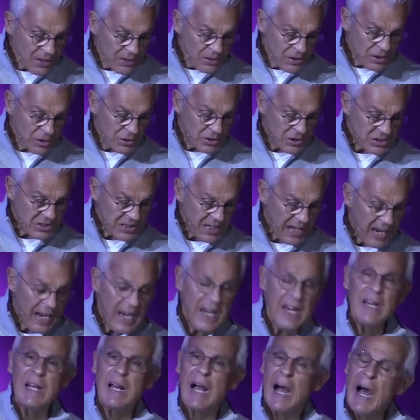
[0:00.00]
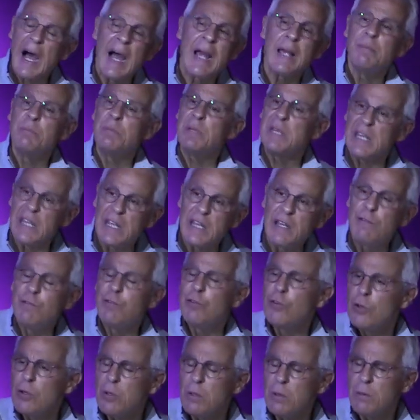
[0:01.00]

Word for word: to say I'm evil?